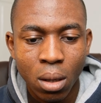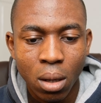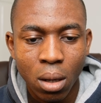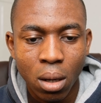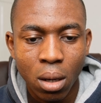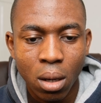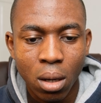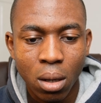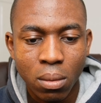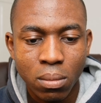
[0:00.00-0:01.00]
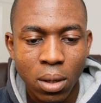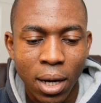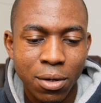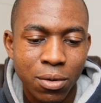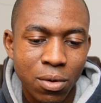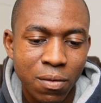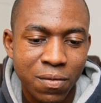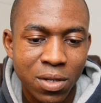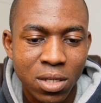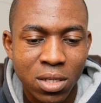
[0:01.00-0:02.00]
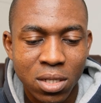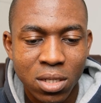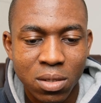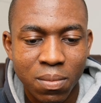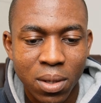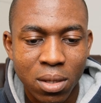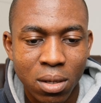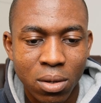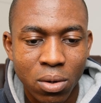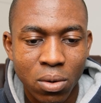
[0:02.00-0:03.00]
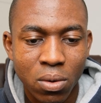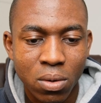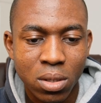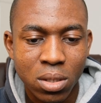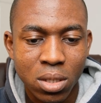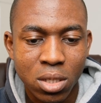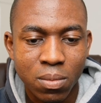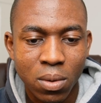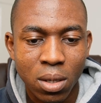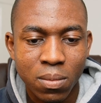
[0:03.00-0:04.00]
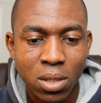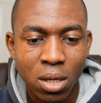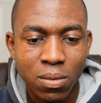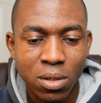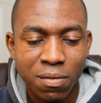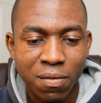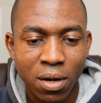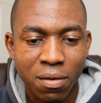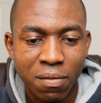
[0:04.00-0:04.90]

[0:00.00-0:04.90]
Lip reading: I don't know if d6 is better or e6, but let me start with d5.